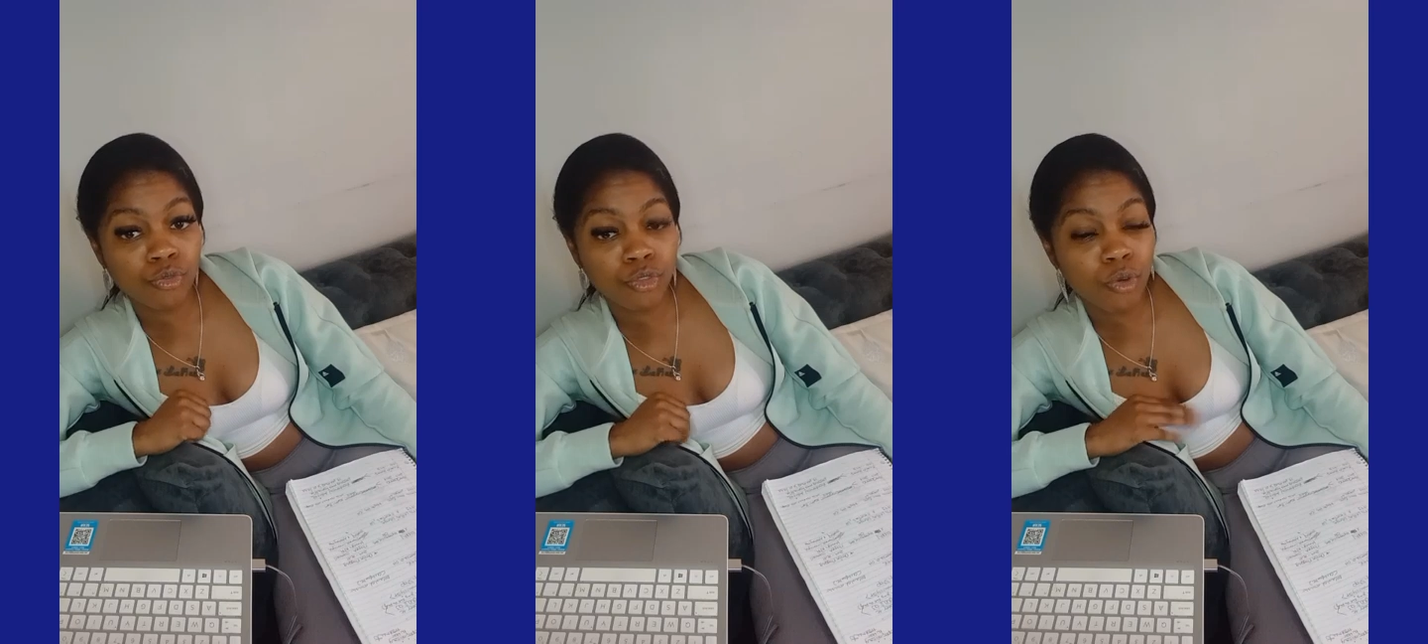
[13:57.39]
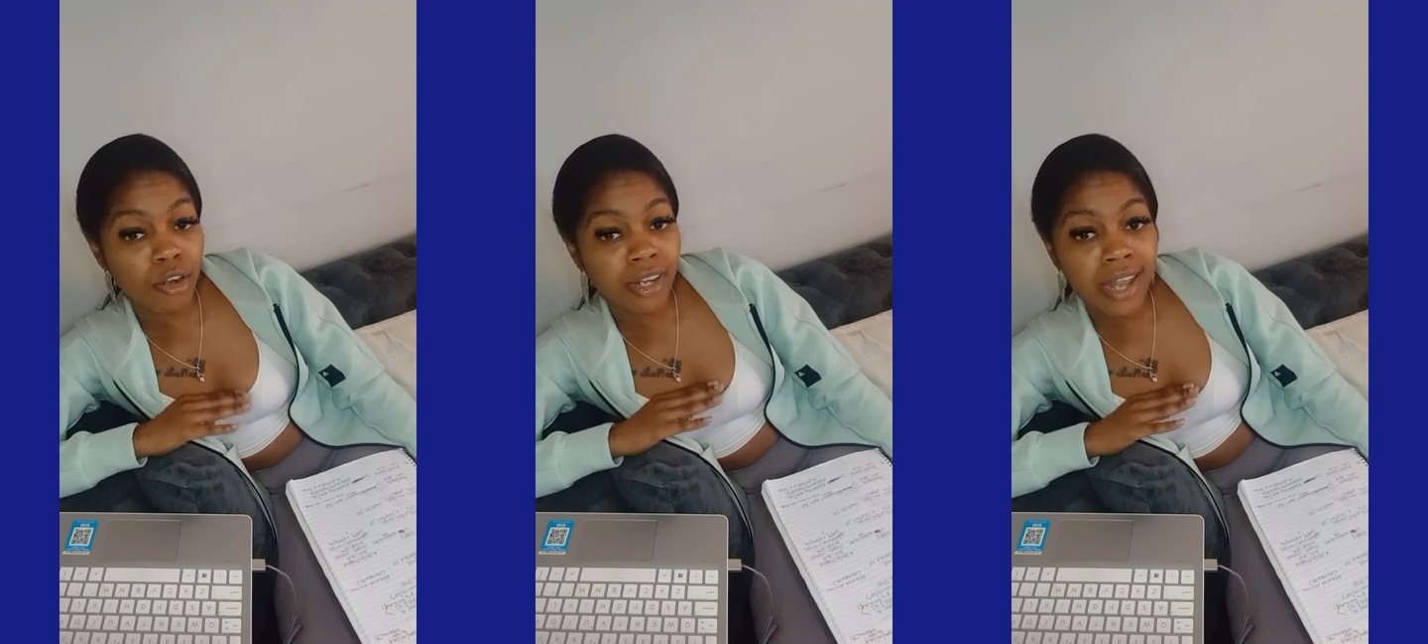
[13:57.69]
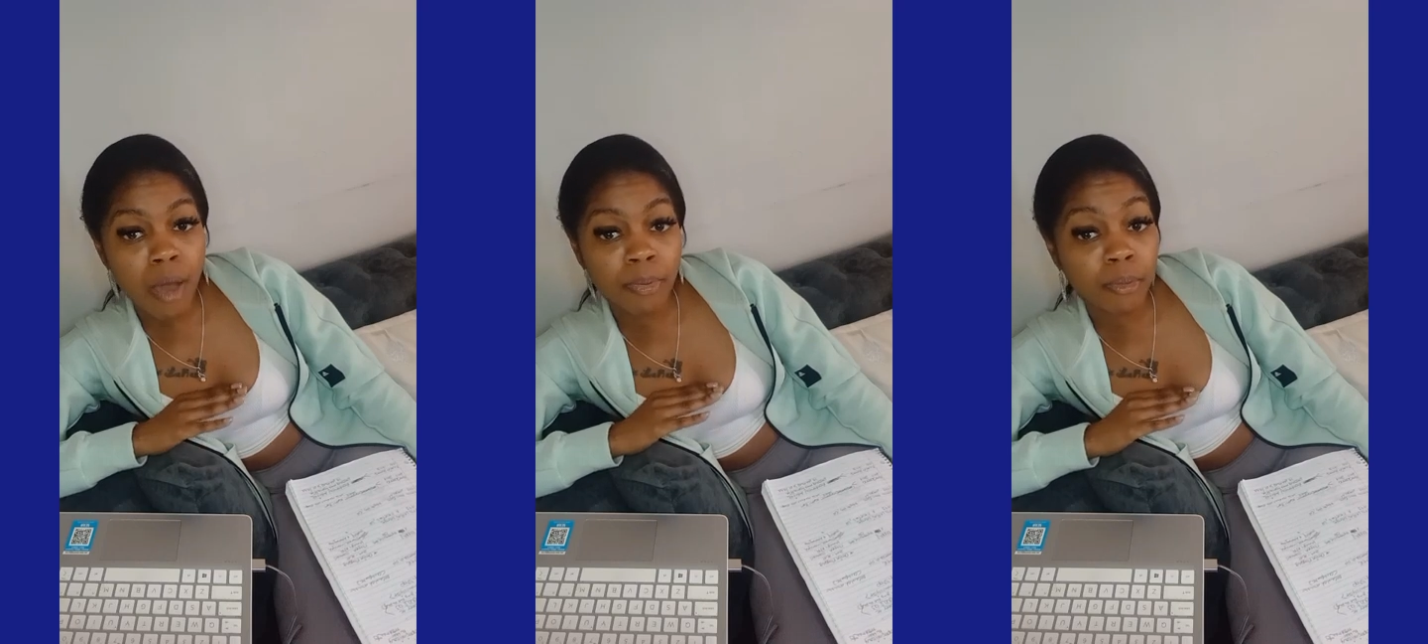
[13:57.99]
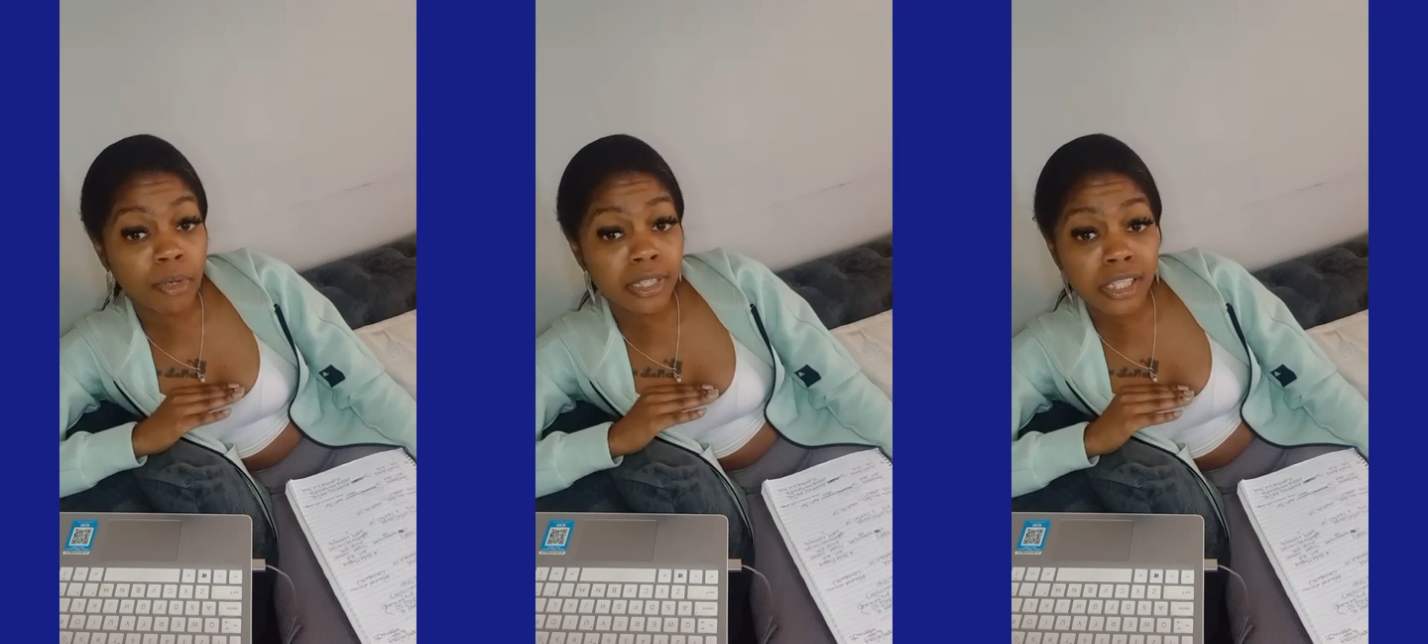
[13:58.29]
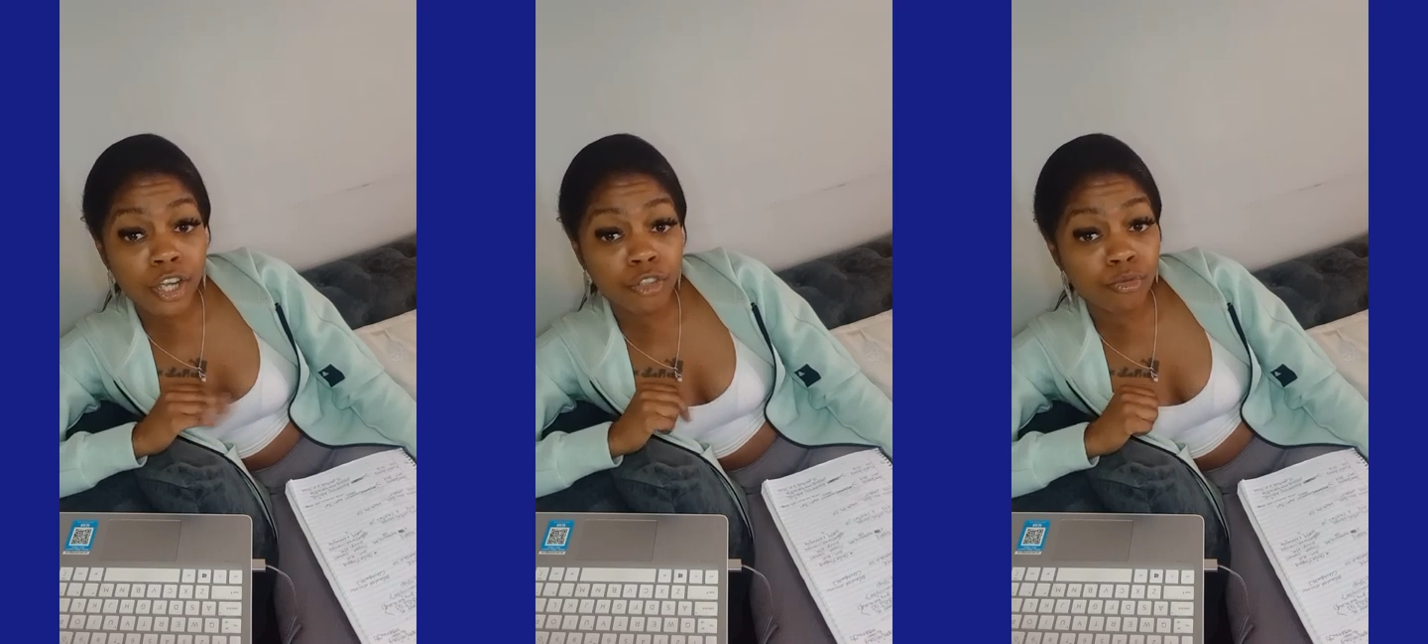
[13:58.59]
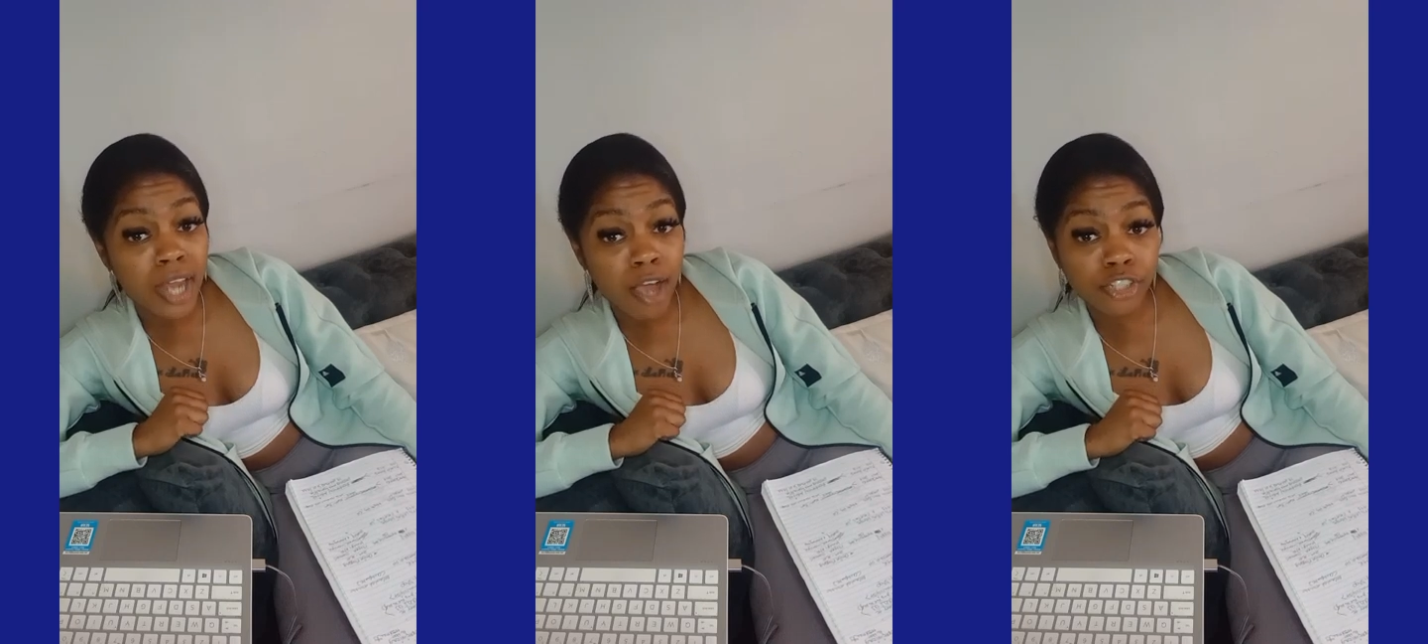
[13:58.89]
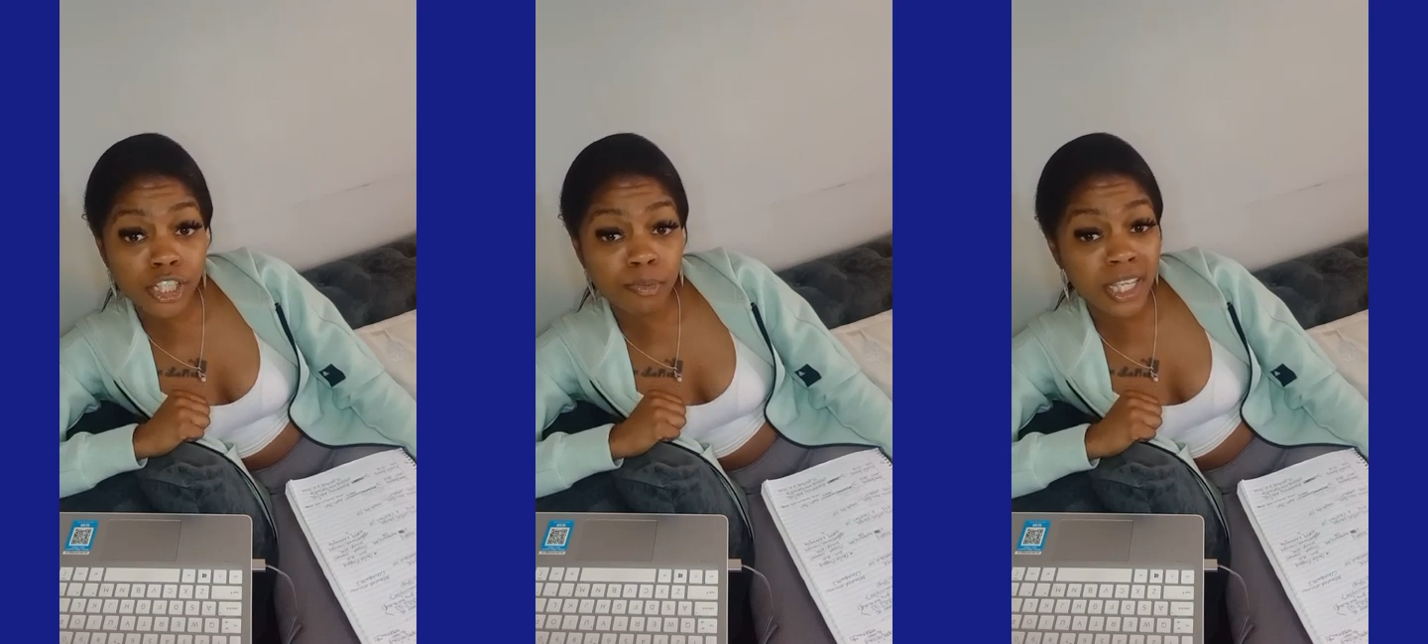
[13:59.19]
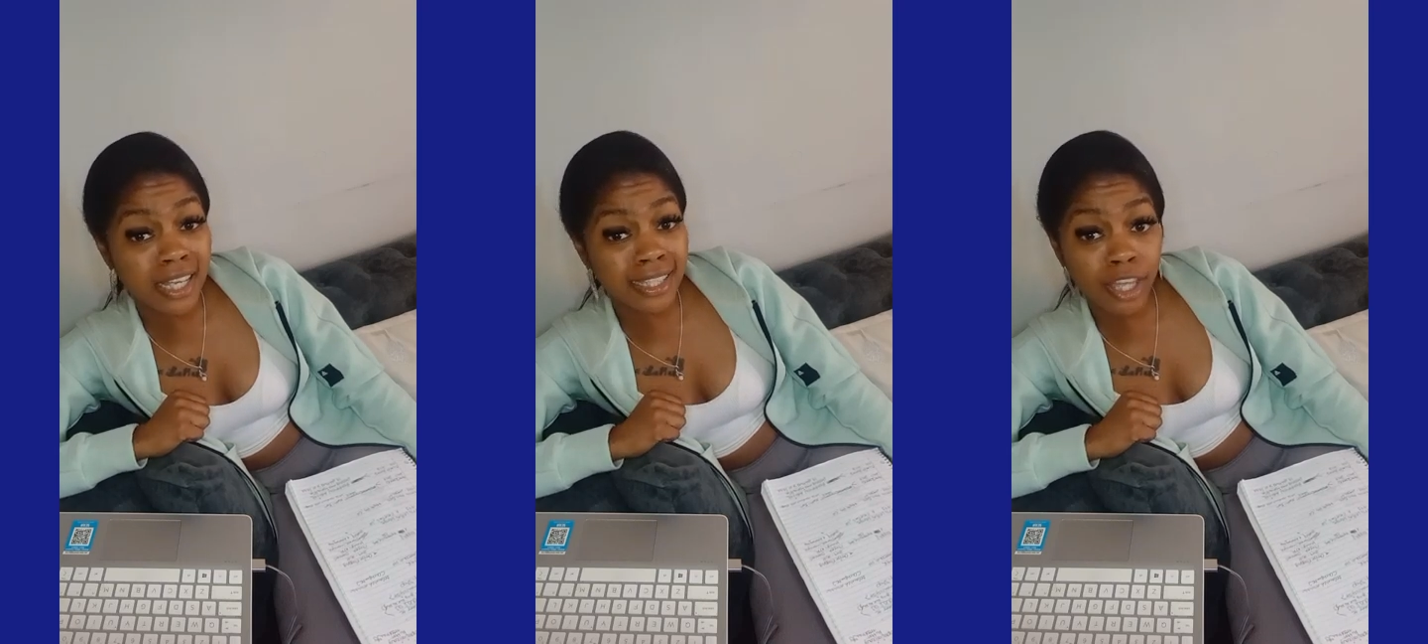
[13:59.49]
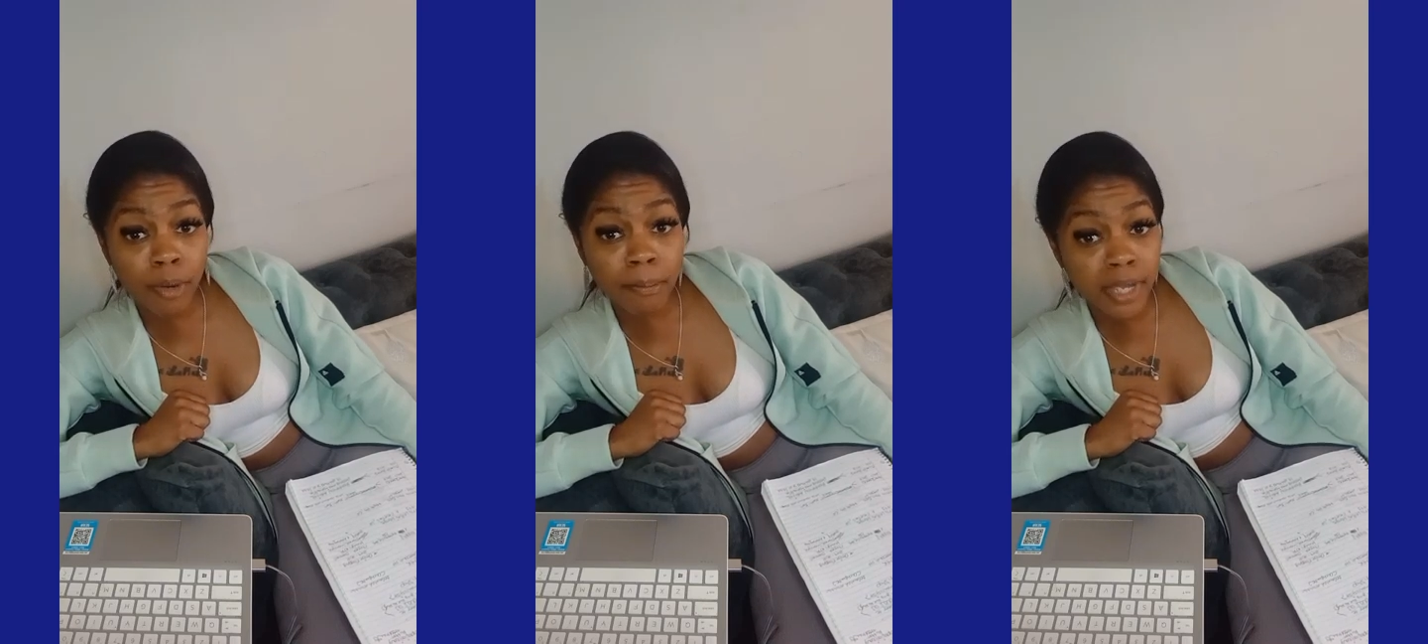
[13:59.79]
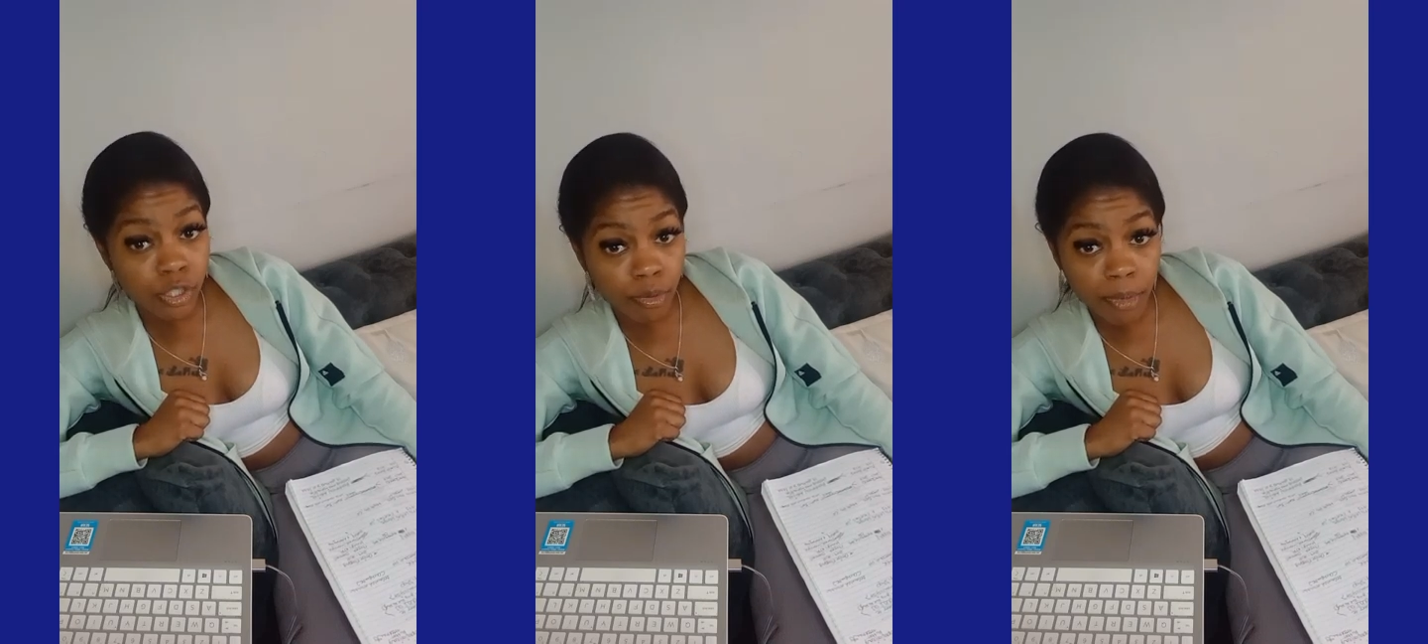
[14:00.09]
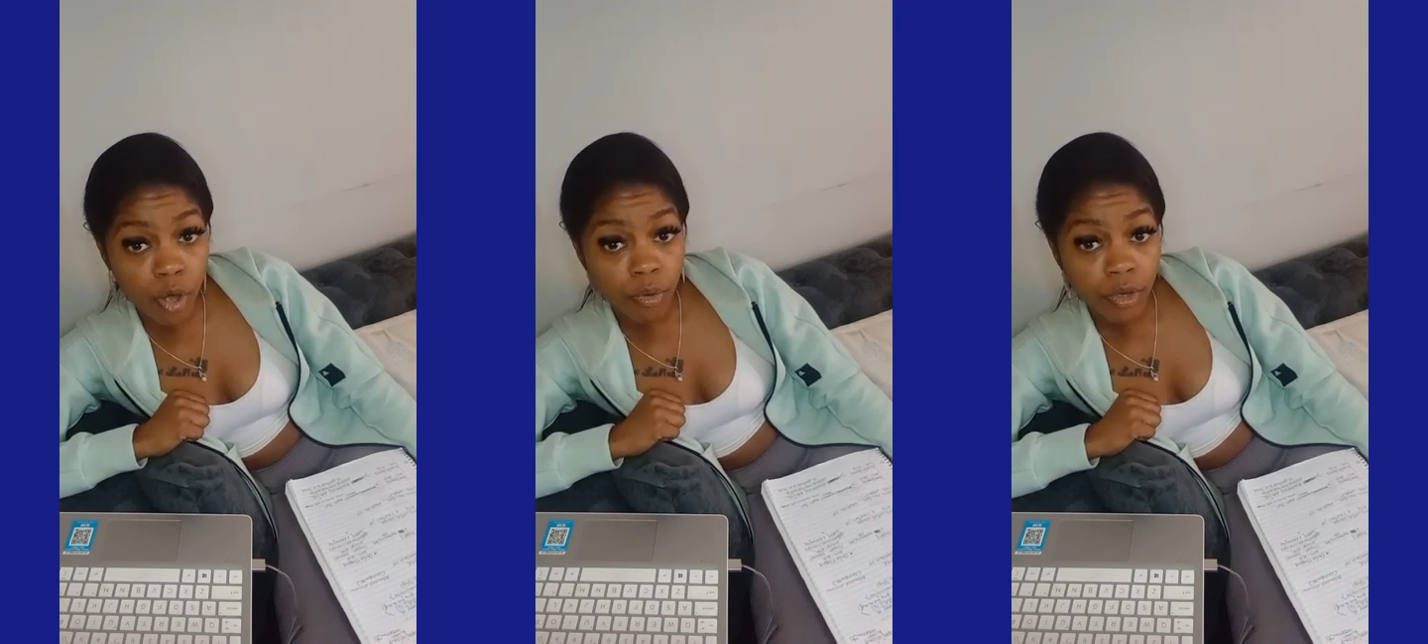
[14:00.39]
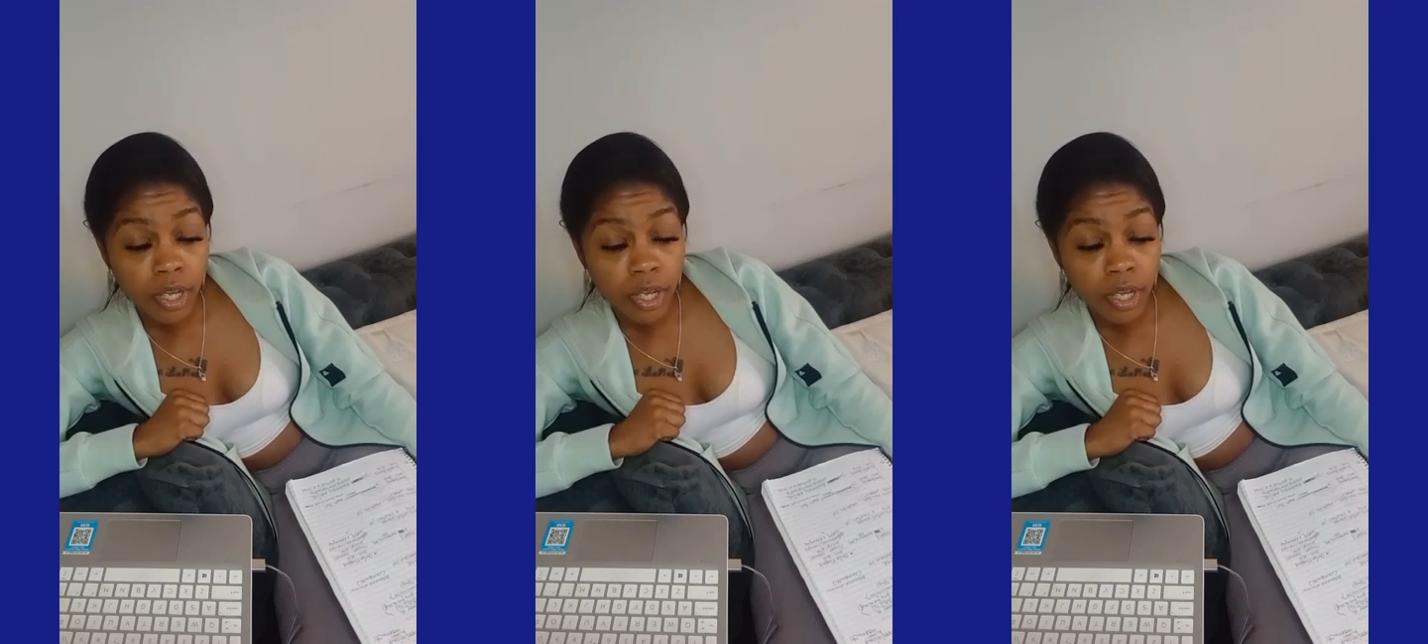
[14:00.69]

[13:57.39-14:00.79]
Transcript: You don't allow people to tear you down just because they're miserable.